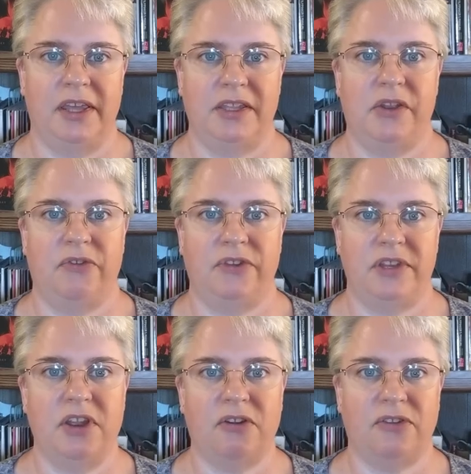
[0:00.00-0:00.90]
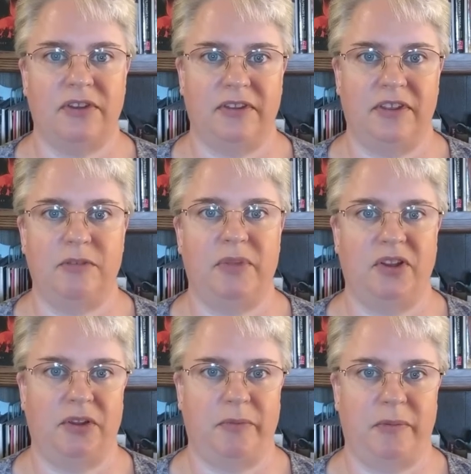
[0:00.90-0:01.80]
years and years until you
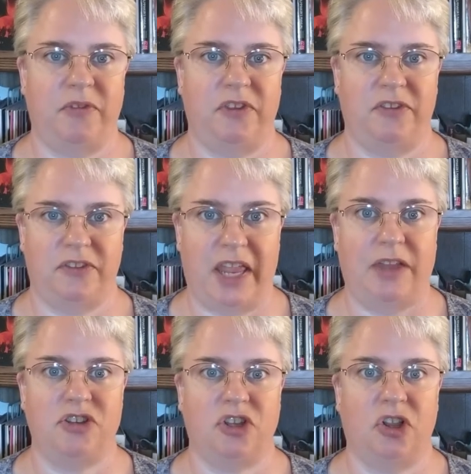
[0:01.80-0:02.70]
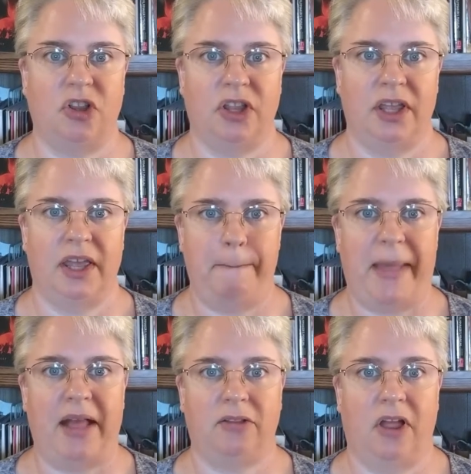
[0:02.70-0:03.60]
build up a substantial
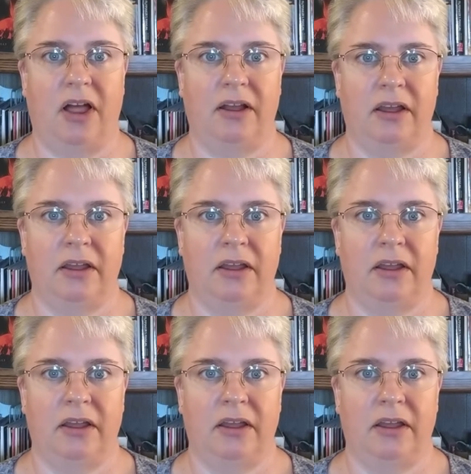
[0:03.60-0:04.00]
backlog